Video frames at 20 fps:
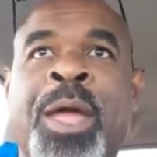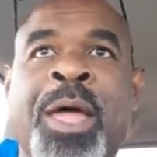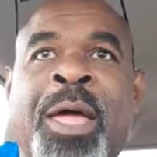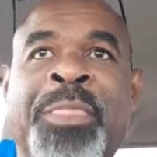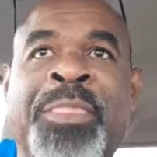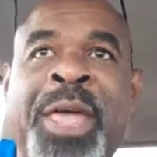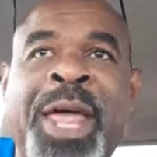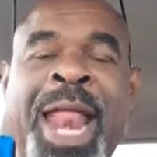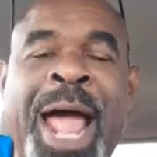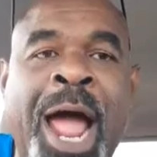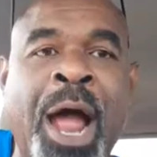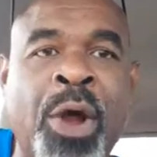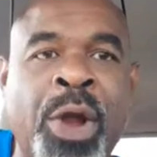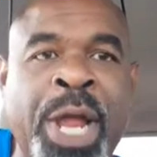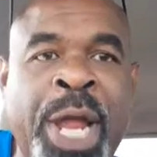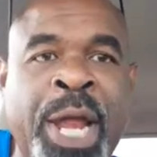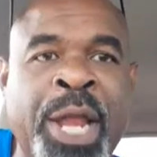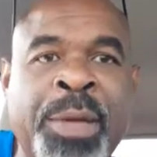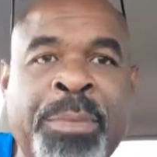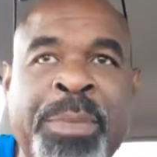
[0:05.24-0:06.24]
that our
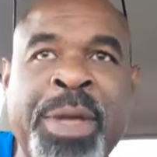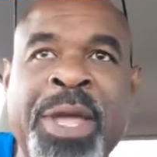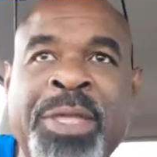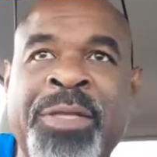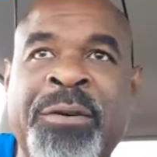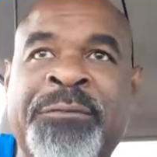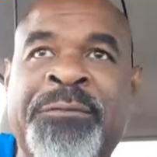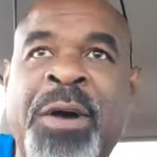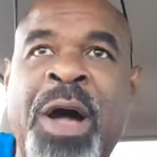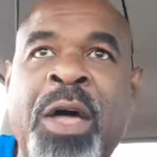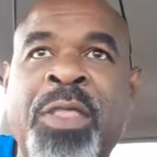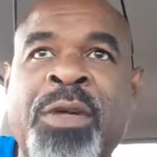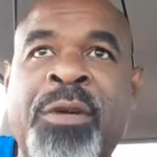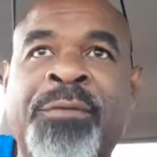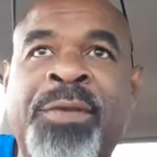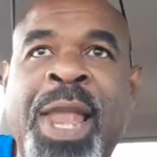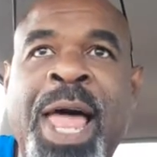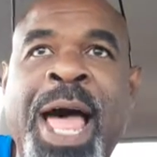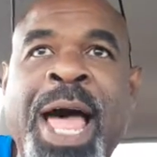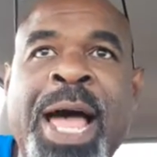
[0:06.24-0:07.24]
enemy, the father of
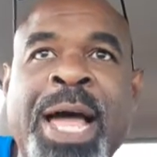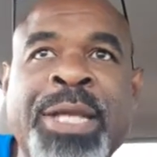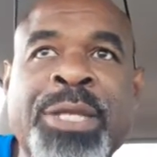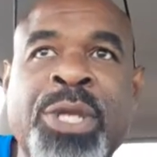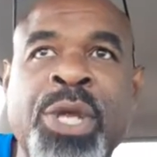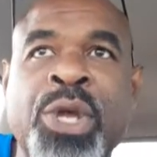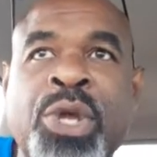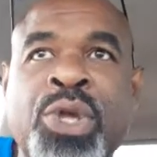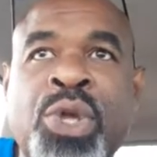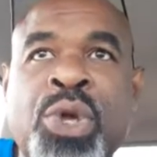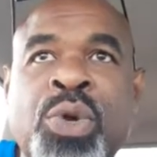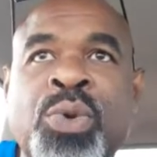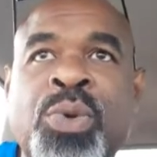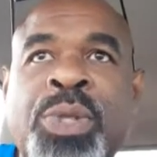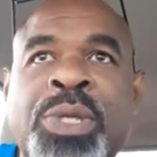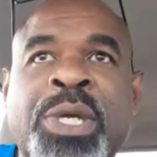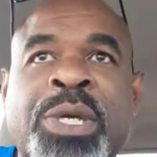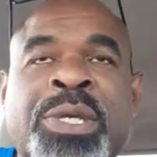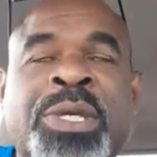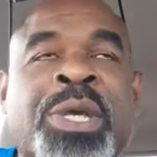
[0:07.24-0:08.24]
lies,
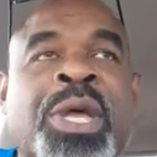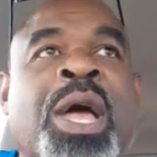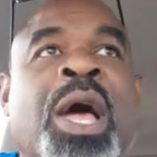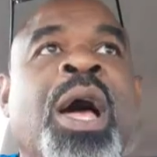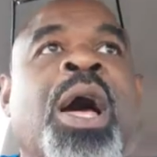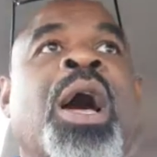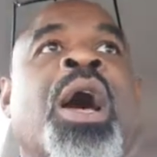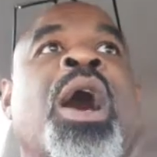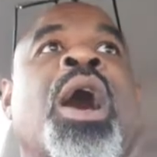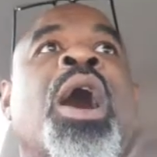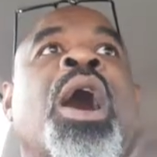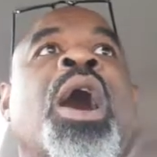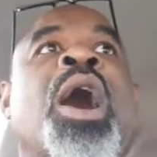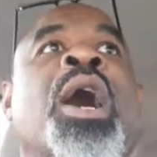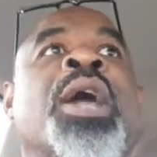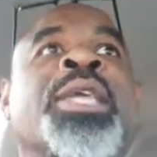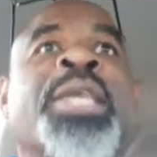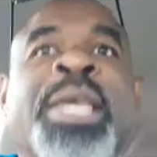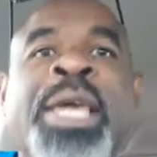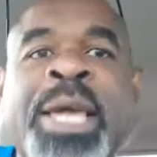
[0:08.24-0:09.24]
uses
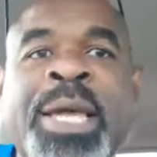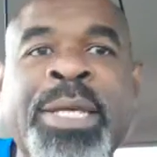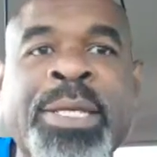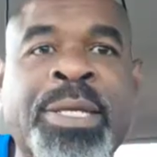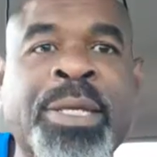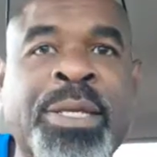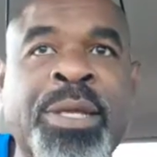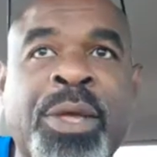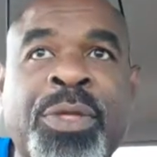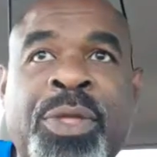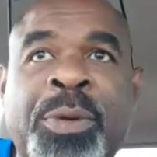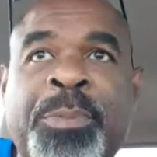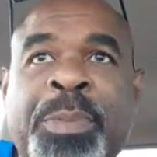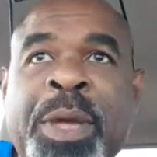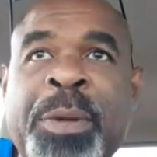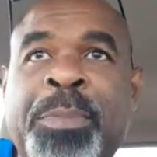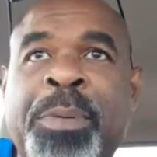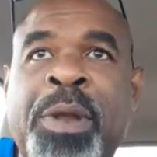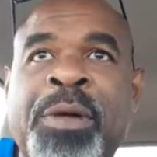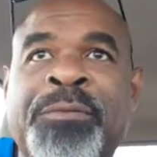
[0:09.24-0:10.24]
against the
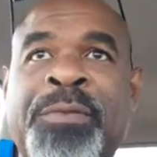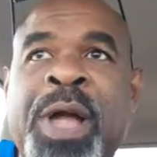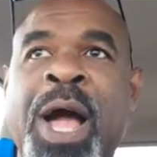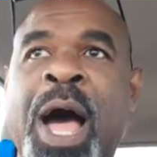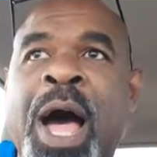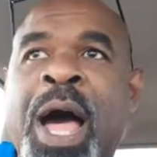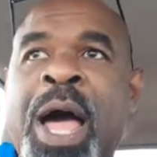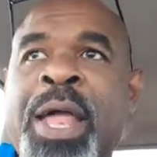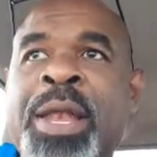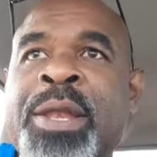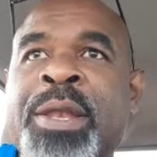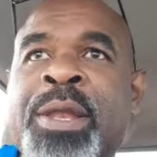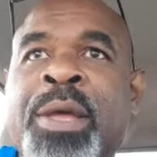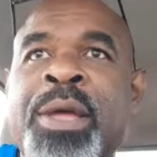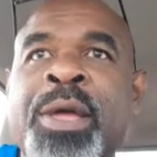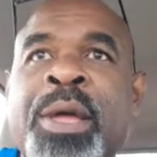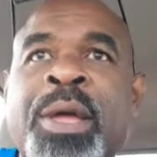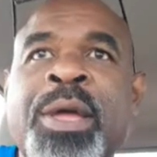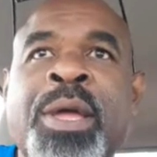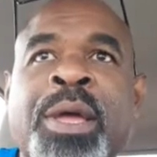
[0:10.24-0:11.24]
people of God
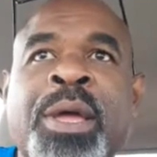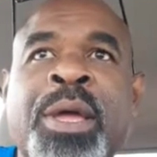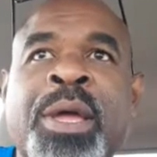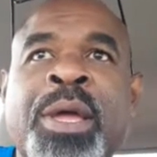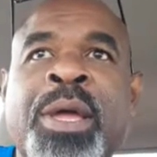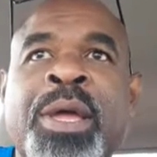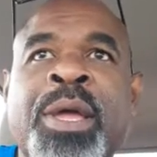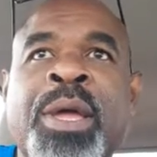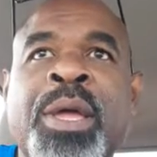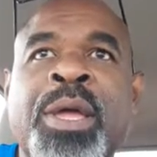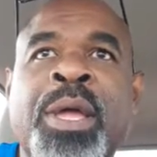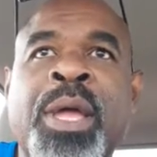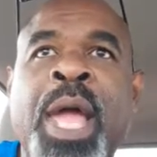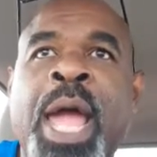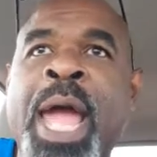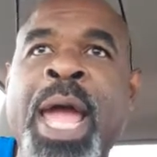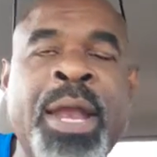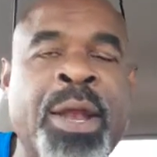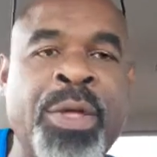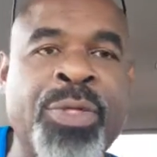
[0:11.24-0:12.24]

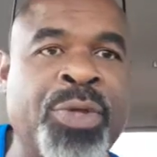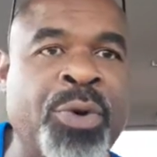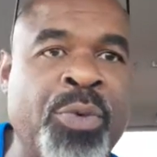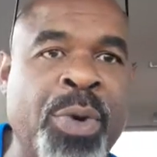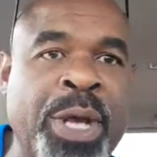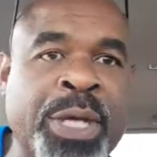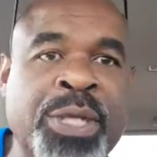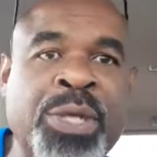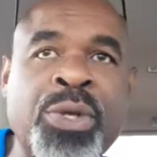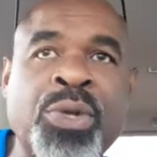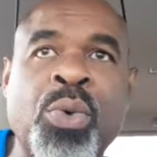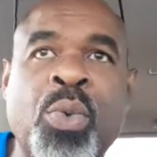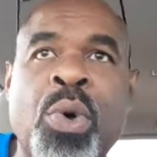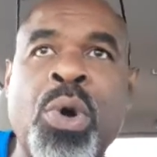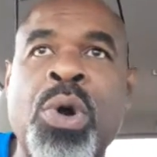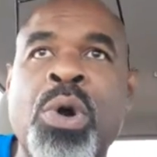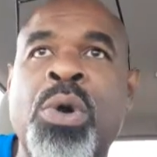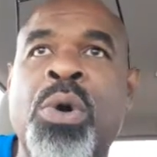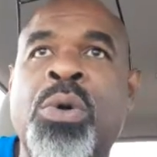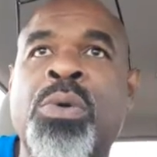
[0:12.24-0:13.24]
and the rest of the
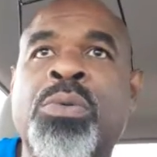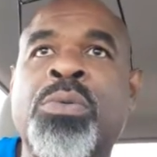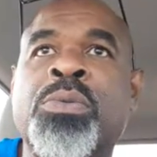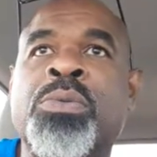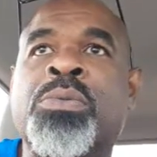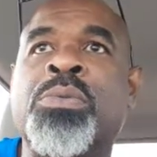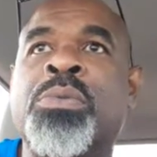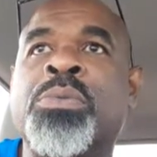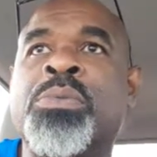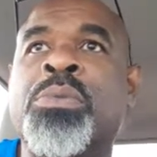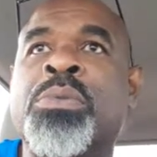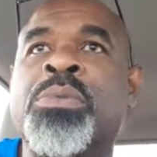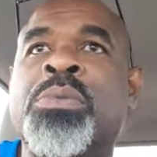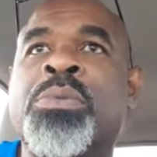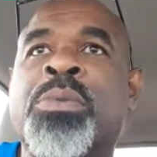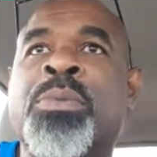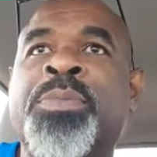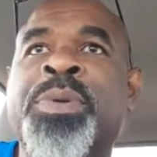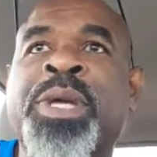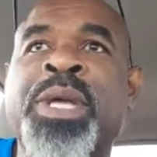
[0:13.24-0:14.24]
world,
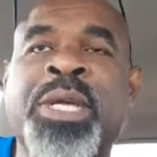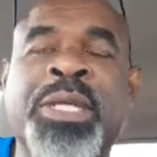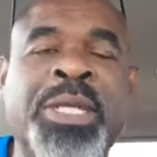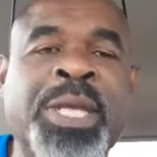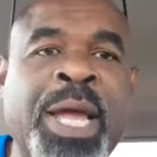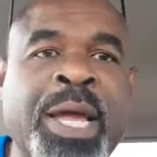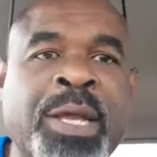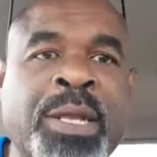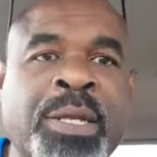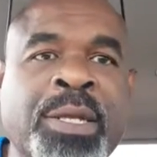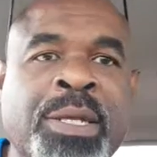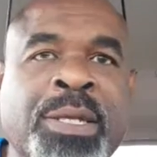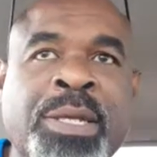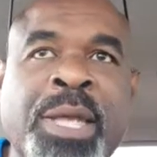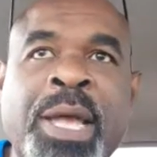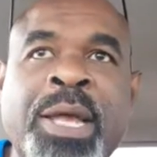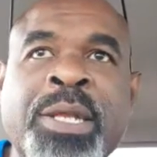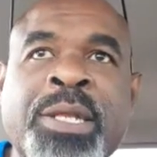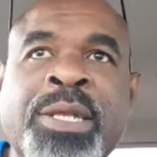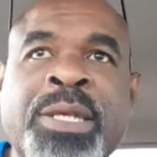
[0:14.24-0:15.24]
because Satan
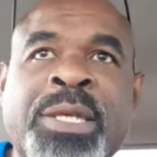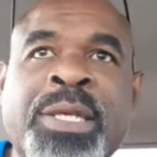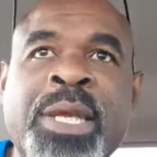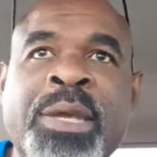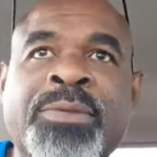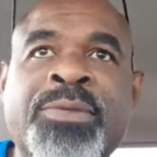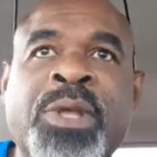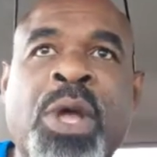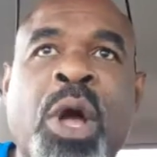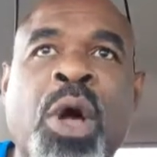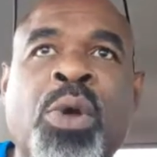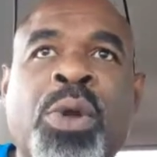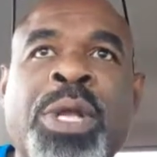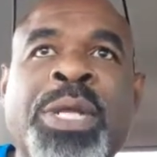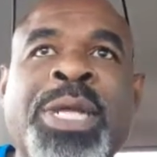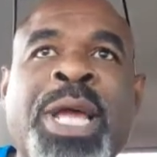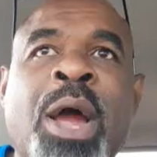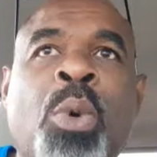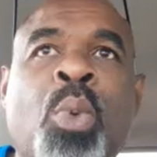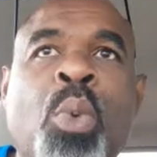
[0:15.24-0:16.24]
deceives the whole
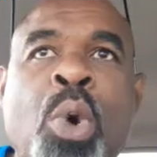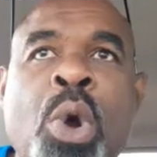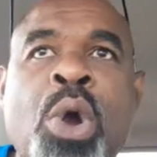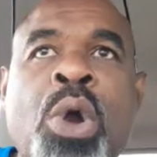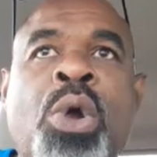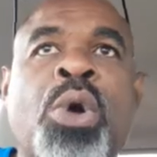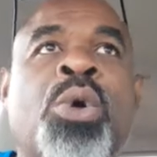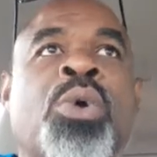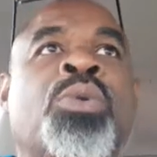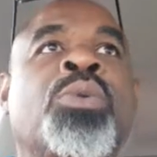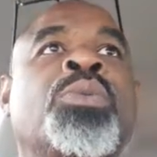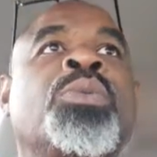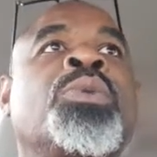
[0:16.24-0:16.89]
entire world,